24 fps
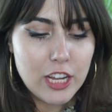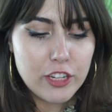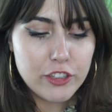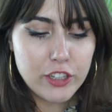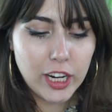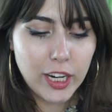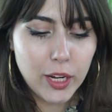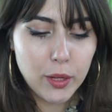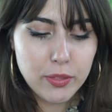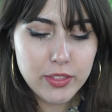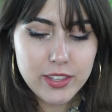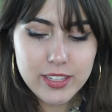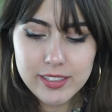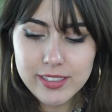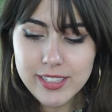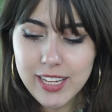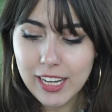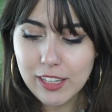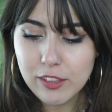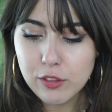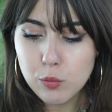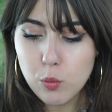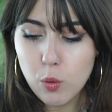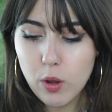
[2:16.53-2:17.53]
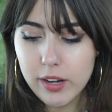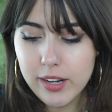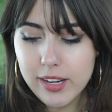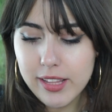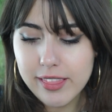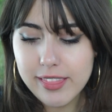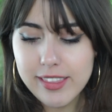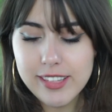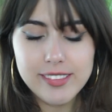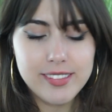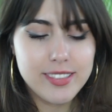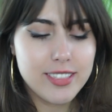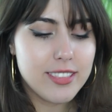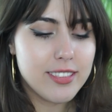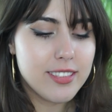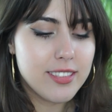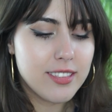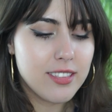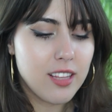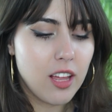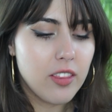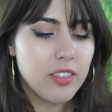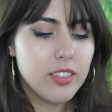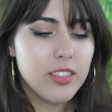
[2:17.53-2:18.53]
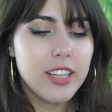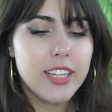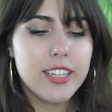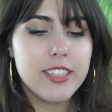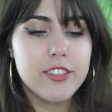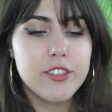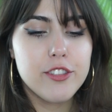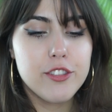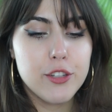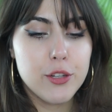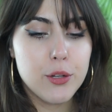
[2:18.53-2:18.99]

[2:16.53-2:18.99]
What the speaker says: check out this next one. This is Sunlit